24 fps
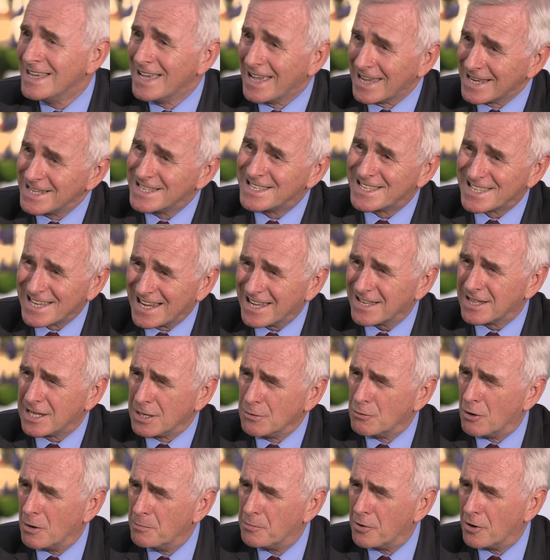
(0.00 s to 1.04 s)
exactly
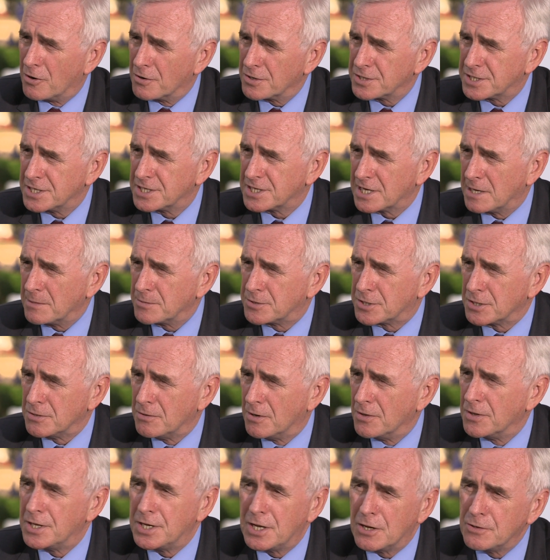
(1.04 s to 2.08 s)
what Boris is up to
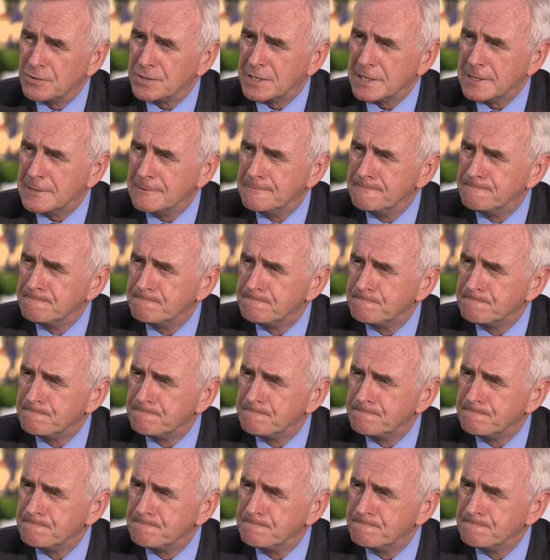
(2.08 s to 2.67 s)
on the no deal.